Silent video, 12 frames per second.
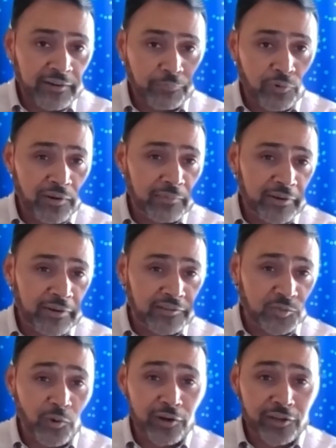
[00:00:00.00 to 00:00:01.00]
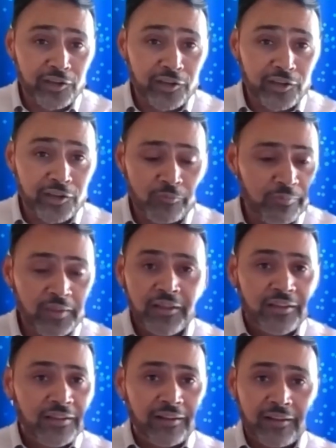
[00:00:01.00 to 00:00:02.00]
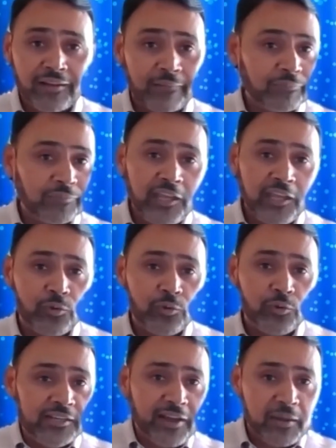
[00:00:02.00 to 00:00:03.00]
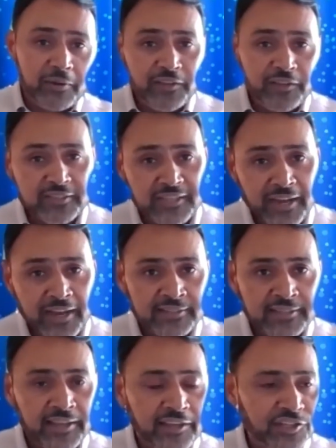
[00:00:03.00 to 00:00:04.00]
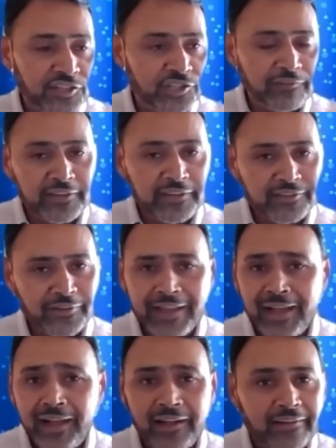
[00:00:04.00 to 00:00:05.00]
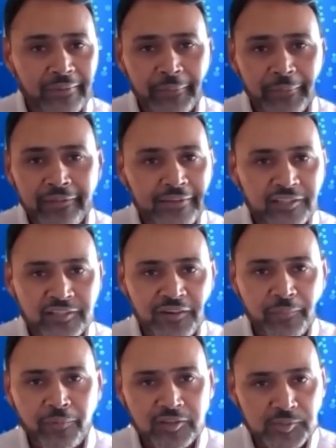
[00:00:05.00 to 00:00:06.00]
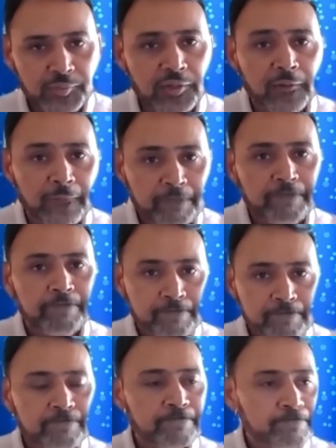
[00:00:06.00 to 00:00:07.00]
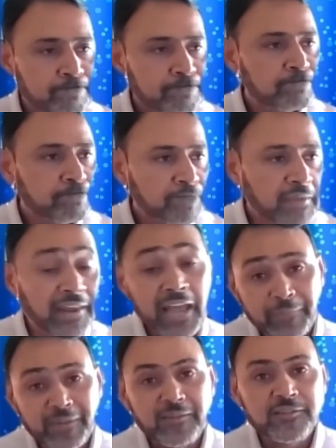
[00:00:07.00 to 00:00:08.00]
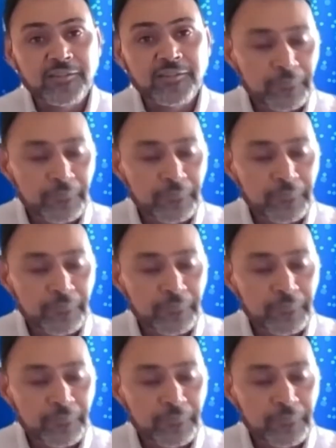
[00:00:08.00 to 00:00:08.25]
program directors working group, equally divided between science and engineering. So yeah, I mean, that's very possible and happens.